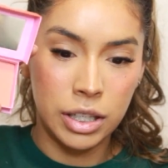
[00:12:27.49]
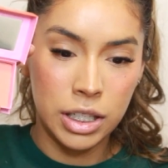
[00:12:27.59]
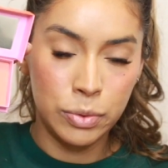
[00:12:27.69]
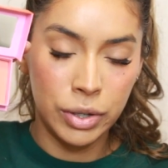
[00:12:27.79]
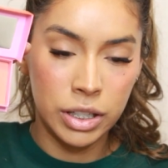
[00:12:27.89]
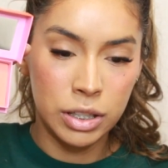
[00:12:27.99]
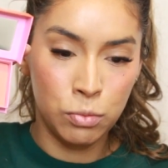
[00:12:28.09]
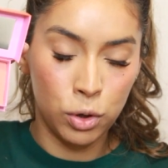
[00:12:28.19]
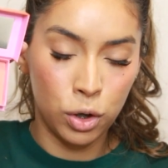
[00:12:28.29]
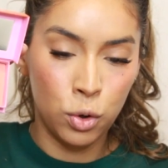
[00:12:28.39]
This one's
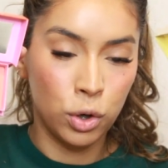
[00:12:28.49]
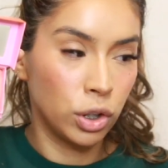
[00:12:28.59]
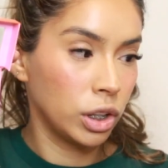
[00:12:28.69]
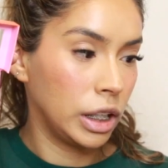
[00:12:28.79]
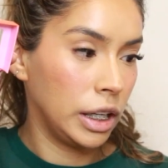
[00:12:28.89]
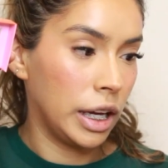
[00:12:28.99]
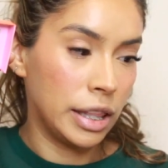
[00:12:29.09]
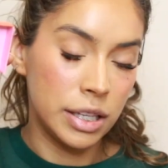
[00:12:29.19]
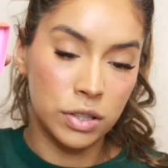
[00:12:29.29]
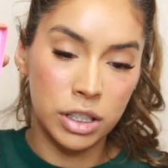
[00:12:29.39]
more corally
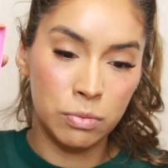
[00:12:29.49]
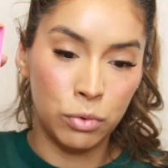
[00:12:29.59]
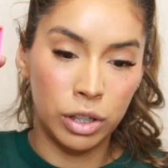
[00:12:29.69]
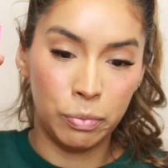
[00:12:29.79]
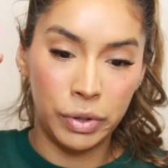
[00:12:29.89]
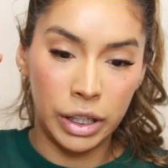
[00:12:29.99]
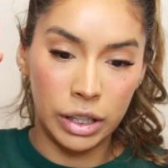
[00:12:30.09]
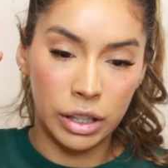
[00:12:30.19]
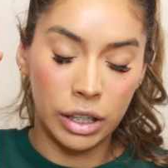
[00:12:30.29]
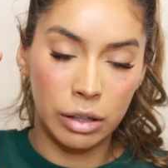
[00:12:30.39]
and this one's more
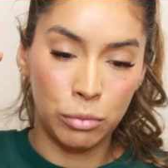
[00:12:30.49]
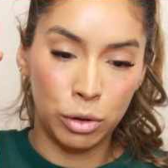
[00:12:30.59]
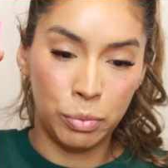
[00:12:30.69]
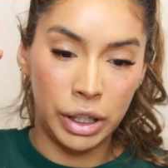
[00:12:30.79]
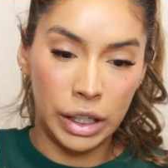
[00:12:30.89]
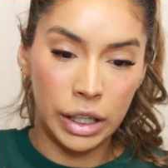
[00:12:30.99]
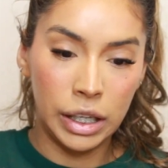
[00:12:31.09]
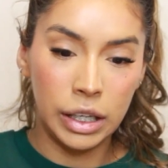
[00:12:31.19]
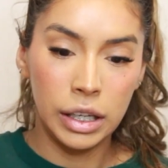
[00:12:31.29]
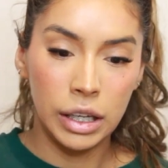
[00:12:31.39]

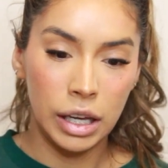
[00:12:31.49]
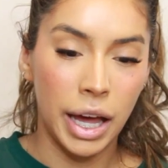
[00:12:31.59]
pinky.